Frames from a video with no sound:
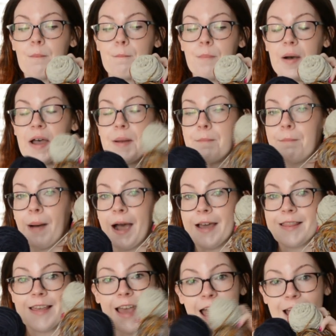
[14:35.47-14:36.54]
But by
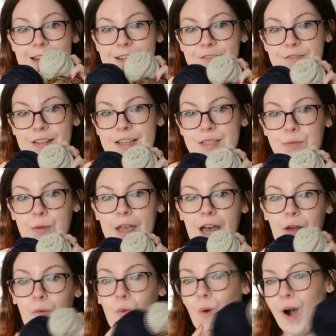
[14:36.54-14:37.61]
the end of this, we
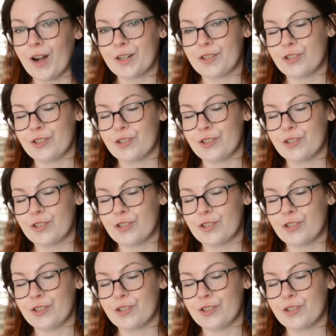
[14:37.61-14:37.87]
had walked